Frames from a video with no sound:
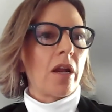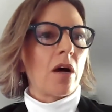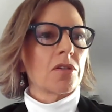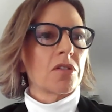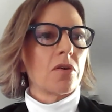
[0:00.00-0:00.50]

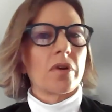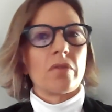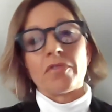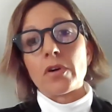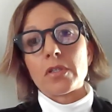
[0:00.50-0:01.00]
So we're noticing
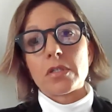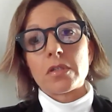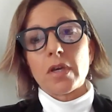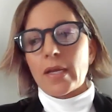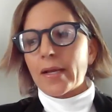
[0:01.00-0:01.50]
two things.
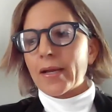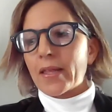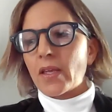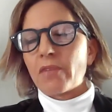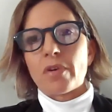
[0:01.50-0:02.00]
So first of
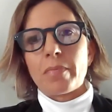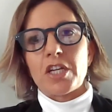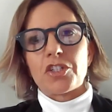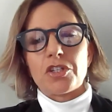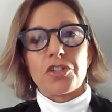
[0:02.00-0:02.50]
all, we're
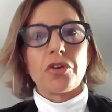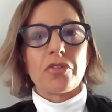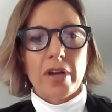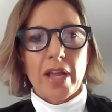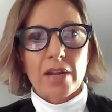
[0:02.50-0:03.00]
getting
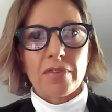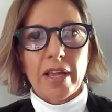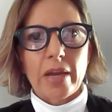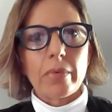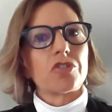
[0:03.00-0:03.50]
greater
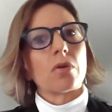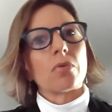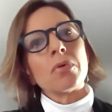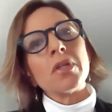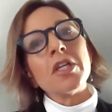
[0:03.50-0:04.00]
caregiver
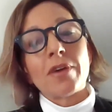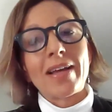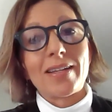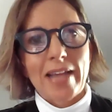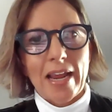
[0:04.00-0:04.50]
engagement because they're
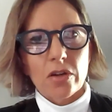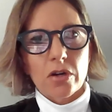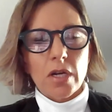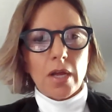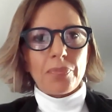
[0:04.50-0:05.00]
now
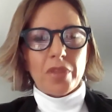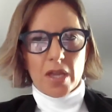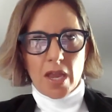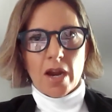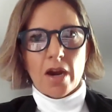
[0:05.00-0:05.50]
engaged in the
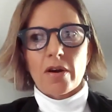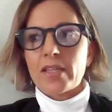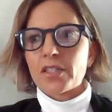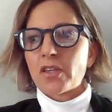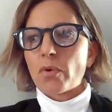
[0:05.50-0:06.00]
process. We're
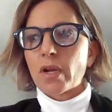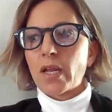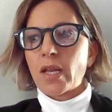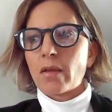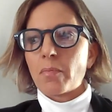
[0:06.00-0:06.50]
actually
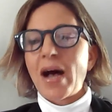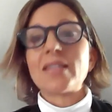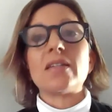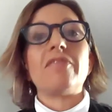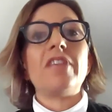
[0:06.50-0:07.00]
providing them a
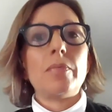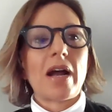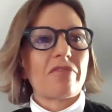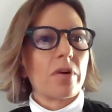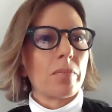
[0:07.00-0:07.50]
tool. They
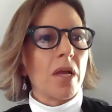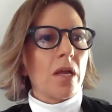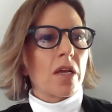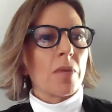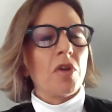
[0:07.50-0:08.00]
feel more
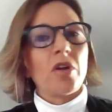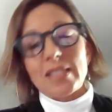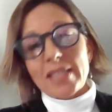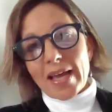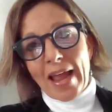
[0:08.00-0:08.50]
empowered
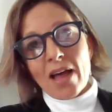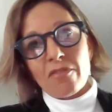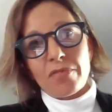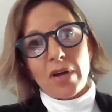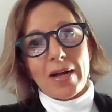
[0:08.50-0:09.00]

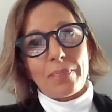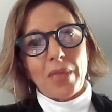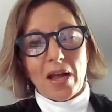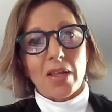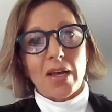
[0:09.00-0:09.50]
in
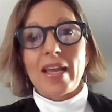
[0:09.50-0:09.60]
letting